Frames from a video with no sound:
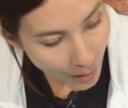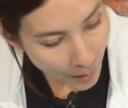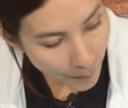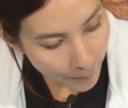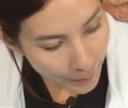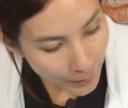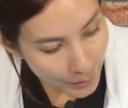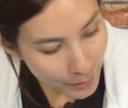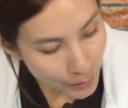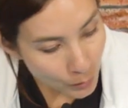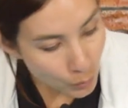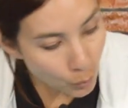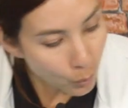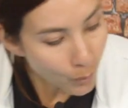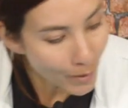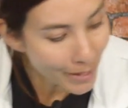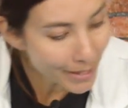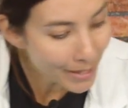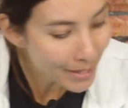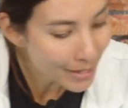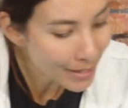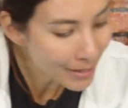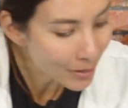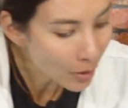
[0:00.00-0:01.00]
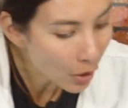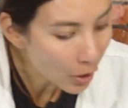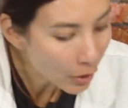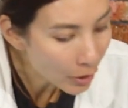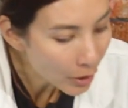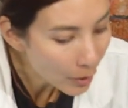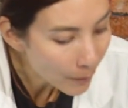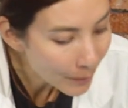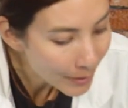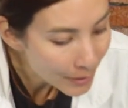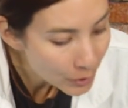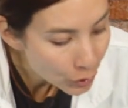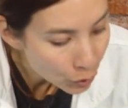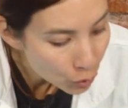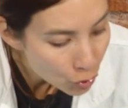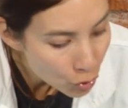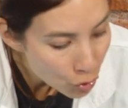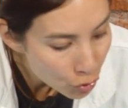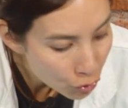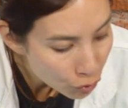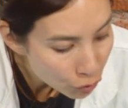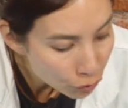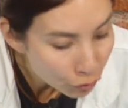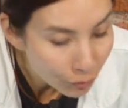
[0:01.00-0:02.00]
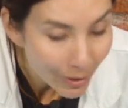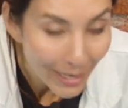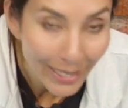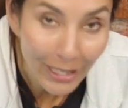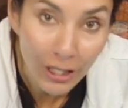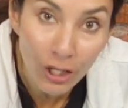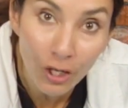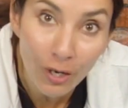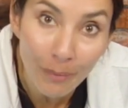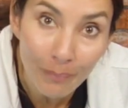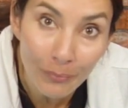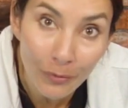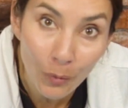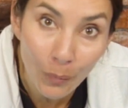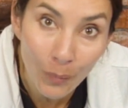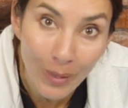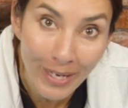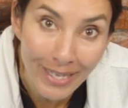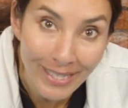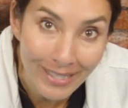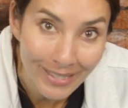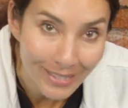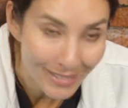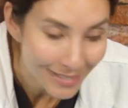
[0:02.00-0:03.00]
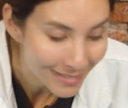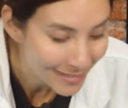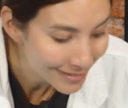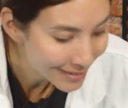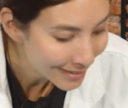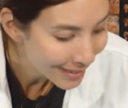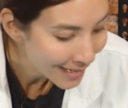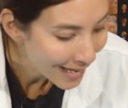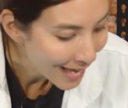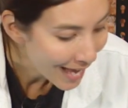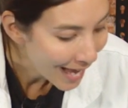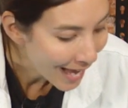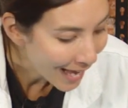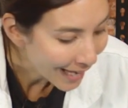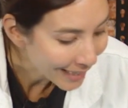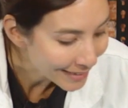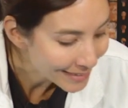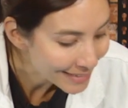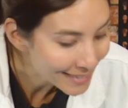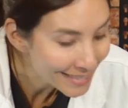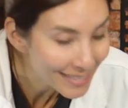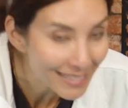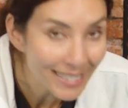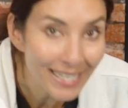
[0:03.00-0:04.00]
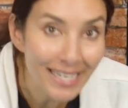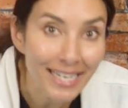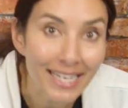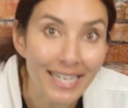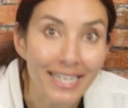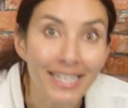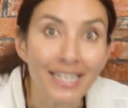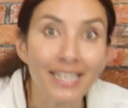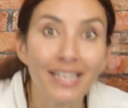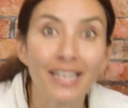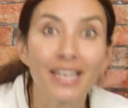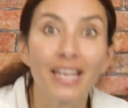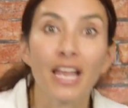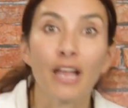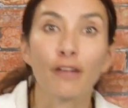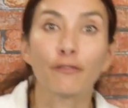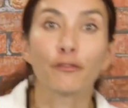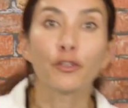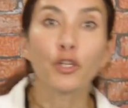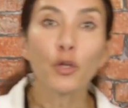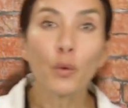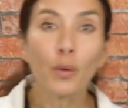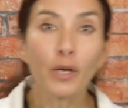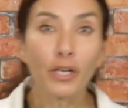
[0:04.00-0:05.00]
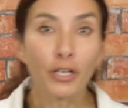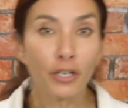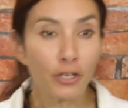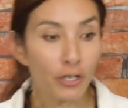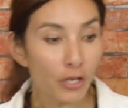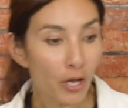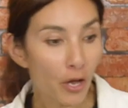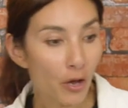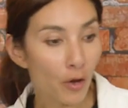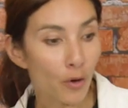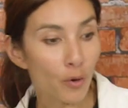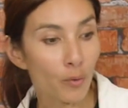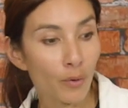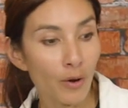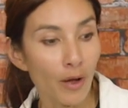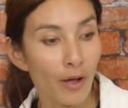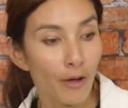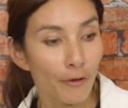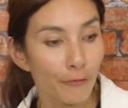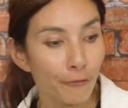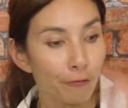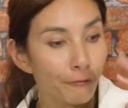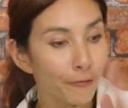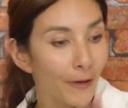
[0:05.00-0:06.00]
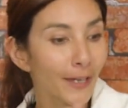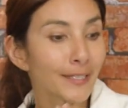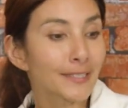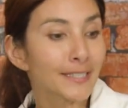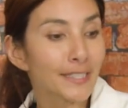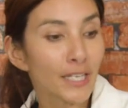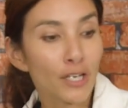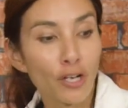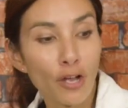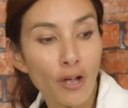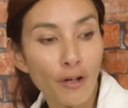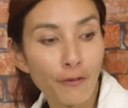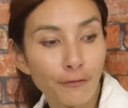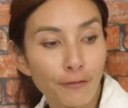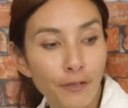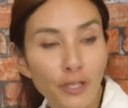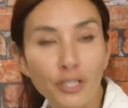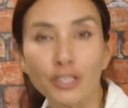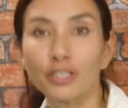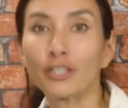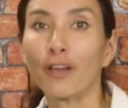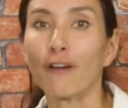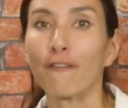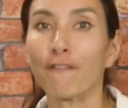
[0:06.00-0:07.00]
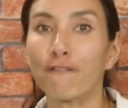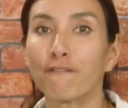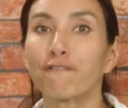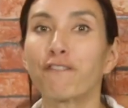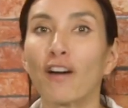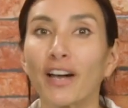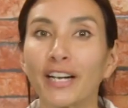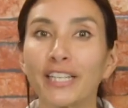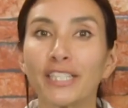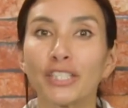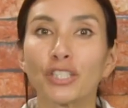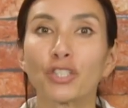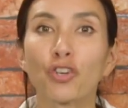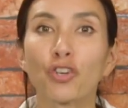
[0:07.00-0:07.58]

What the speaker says: because we are going to crank up the wind and see if you're going to go fast enough to fight